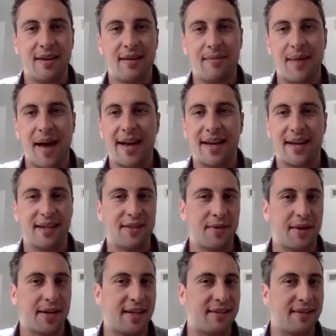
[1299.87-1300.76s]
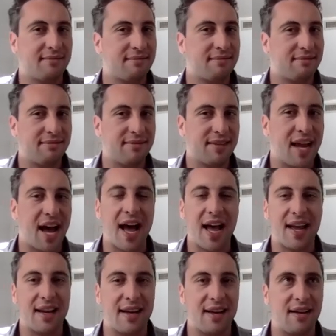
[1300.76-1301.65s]
back in
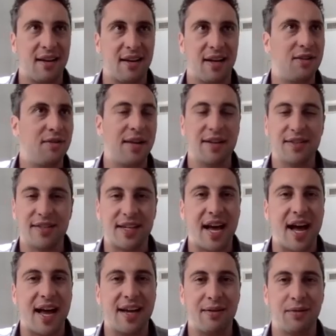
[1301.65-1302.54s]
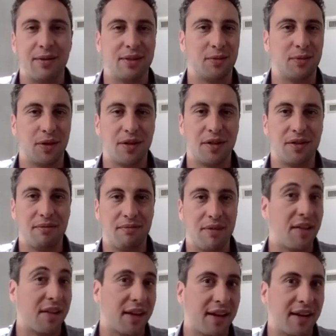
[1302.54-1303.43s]
29, uh, 2009 was worth
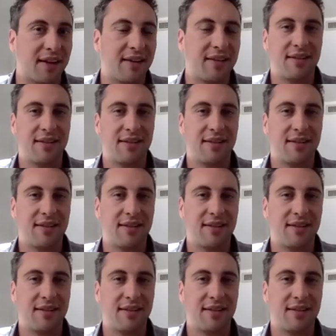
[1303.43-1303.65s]
nothing.